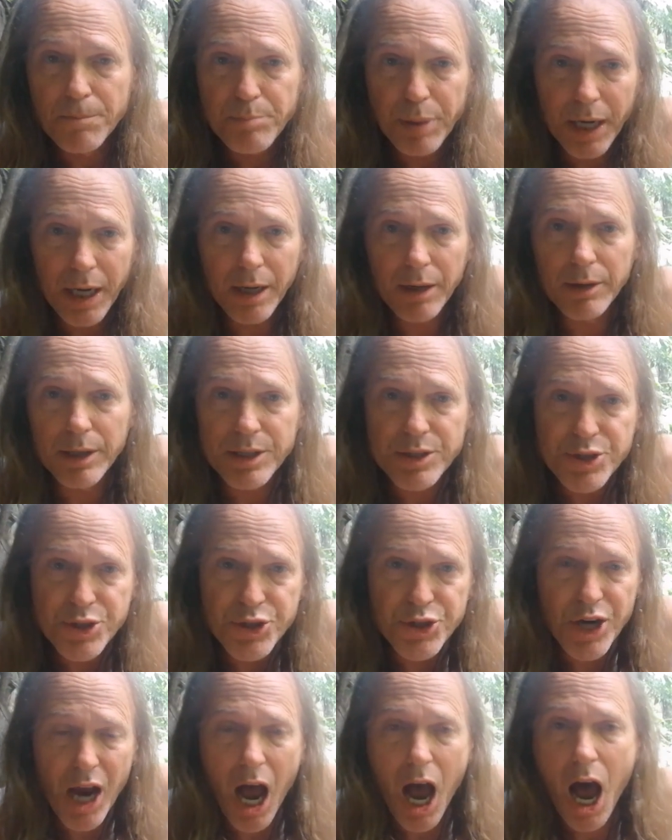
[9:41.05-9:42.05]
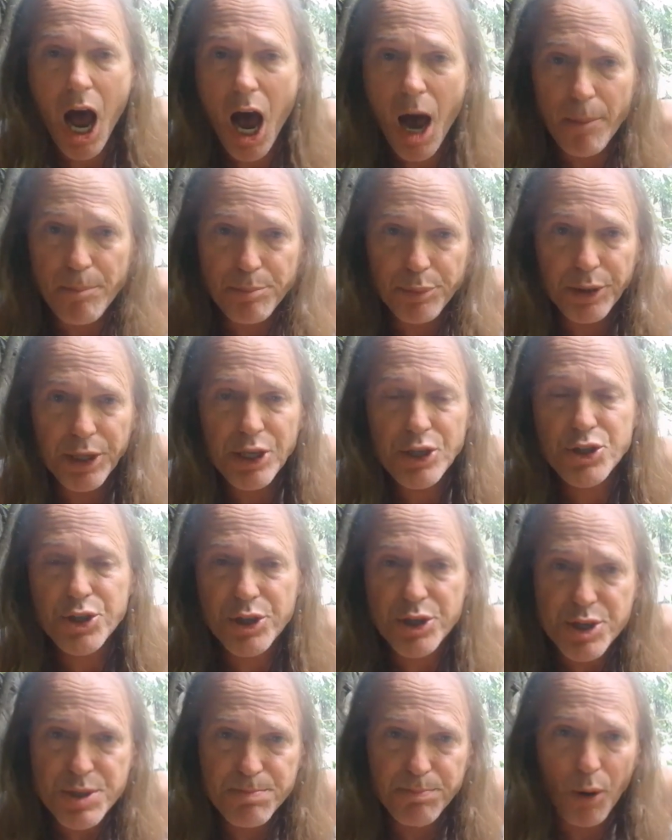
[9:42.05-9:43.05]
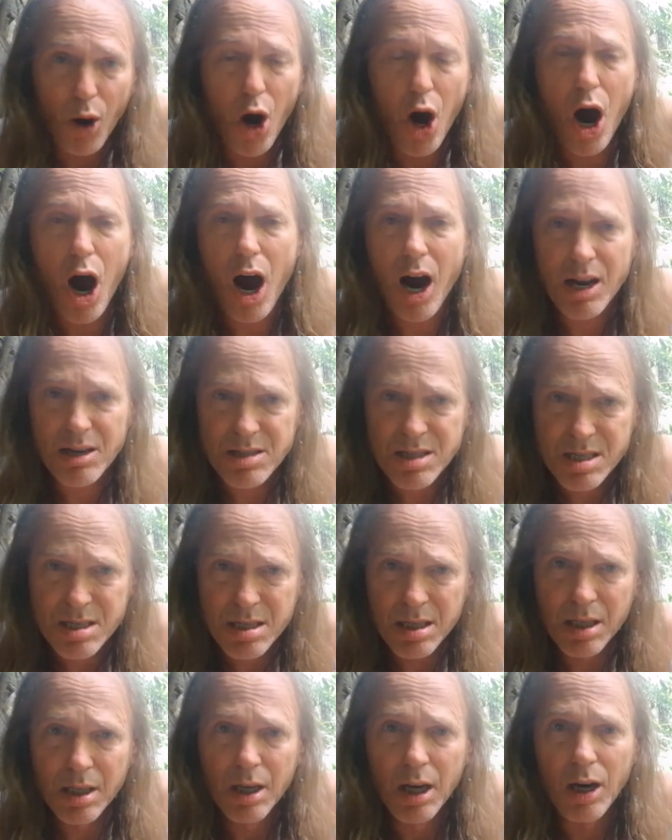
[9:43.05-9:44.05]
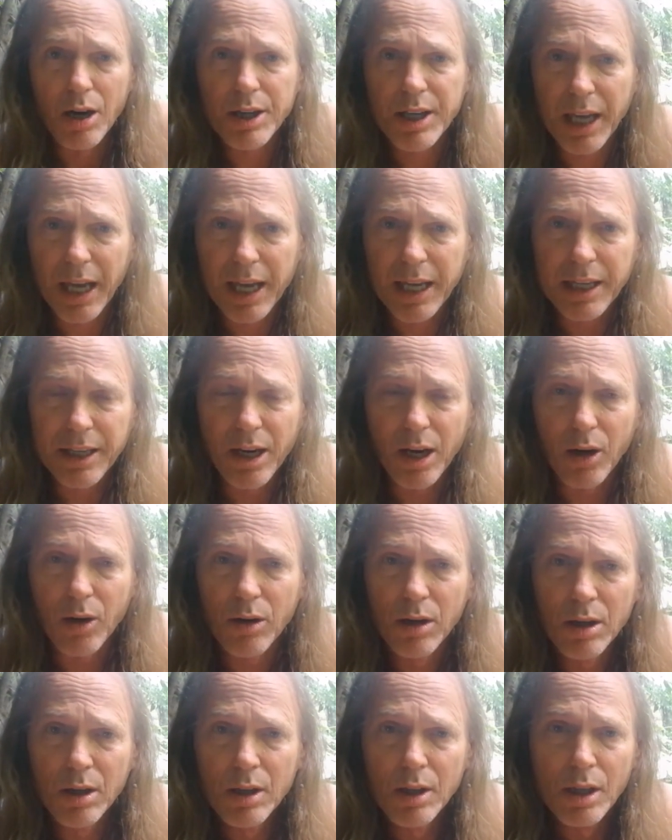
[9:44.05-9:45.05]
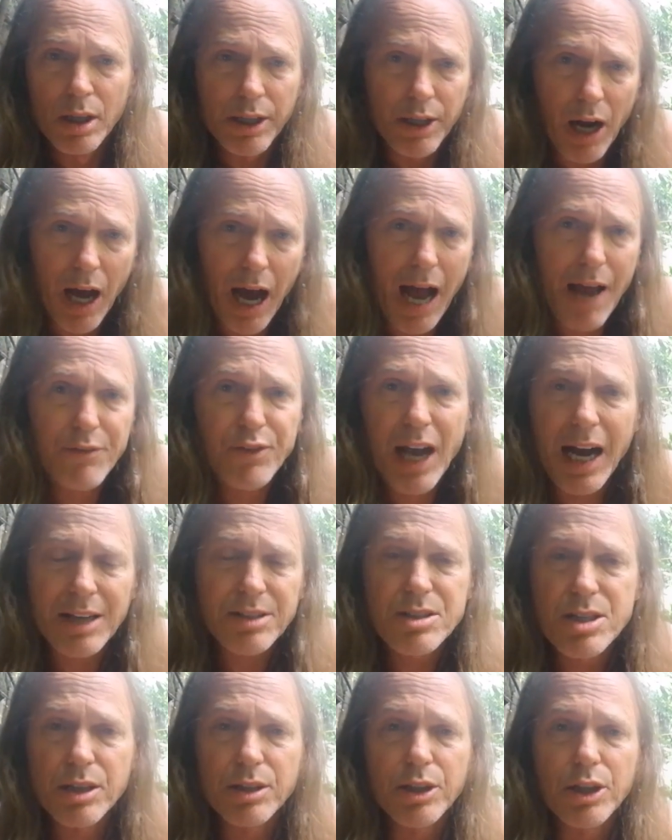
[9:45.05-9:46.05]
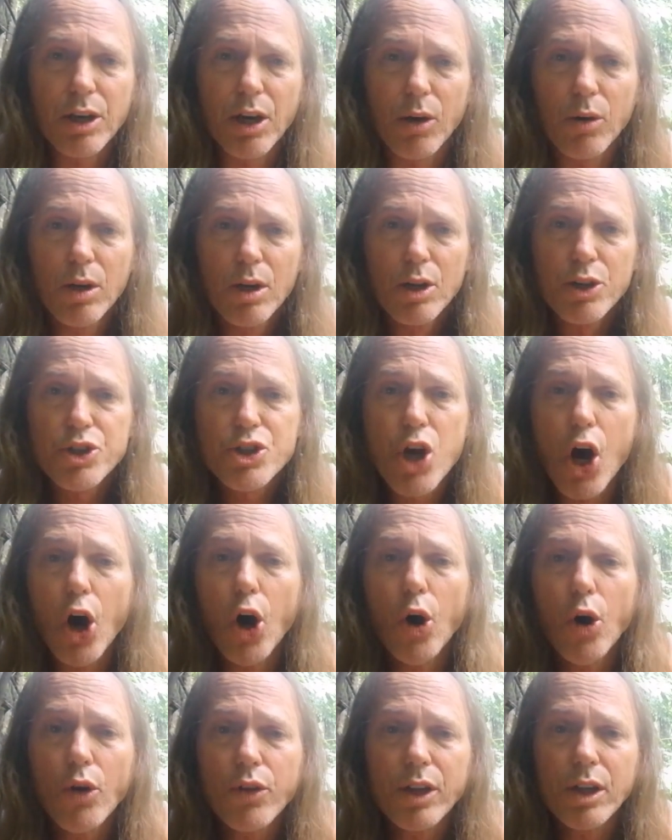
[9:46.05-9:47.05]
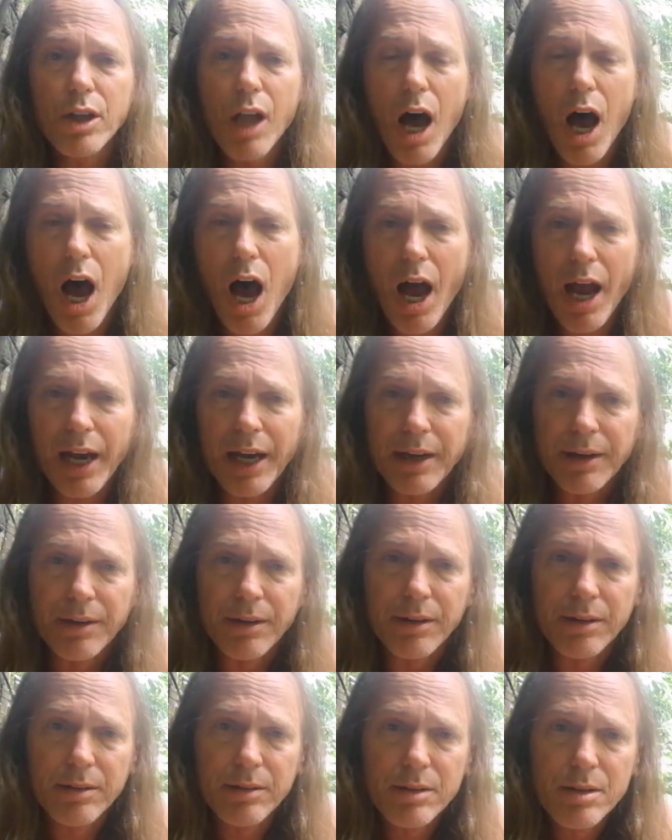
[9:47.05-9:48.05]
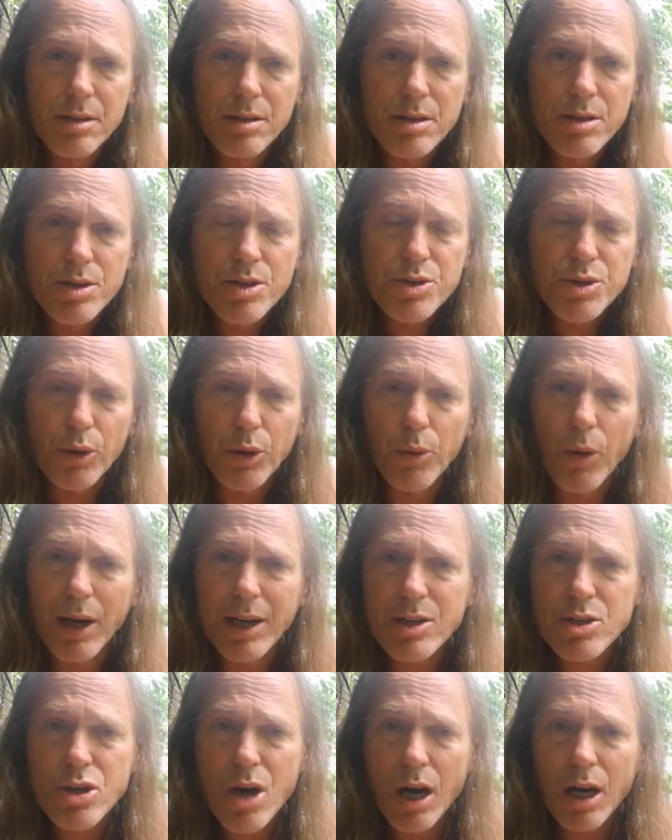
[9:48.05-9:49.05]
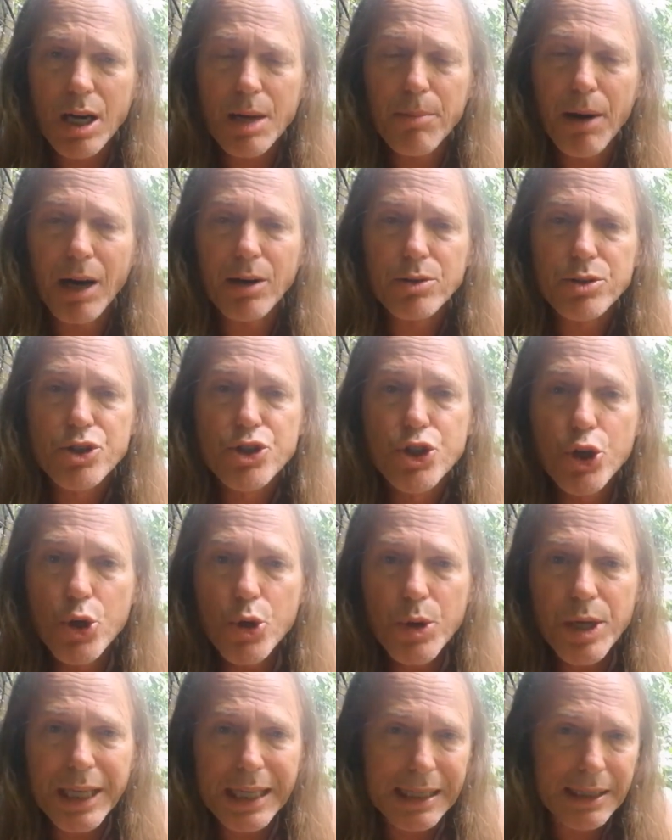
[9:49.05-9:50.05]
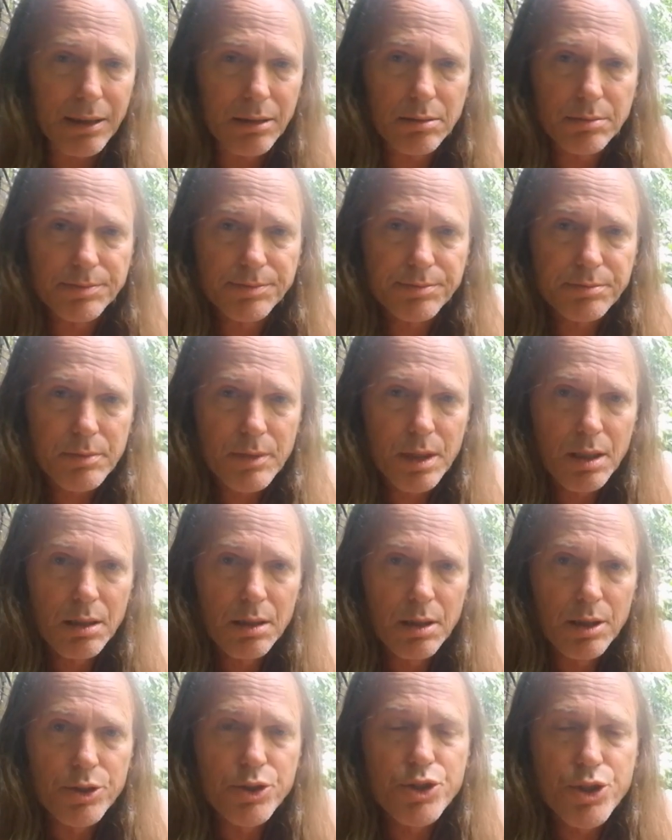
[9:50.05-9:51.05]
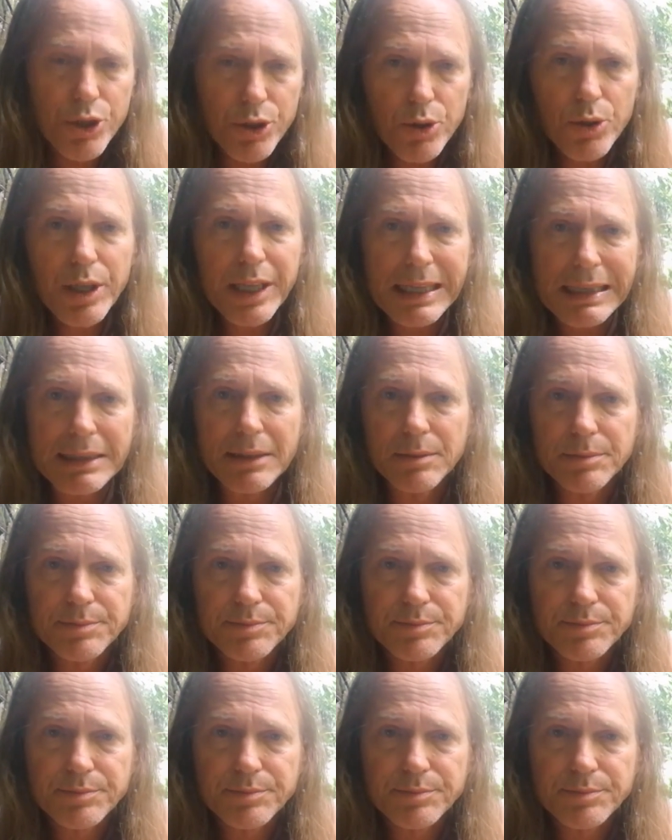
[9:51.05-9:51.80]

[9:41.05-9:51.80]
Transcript: Parents, job, preachers, boss. Okay, you know, you know, I've got to, you know, toe the line. So we want to talk about duty. Duty.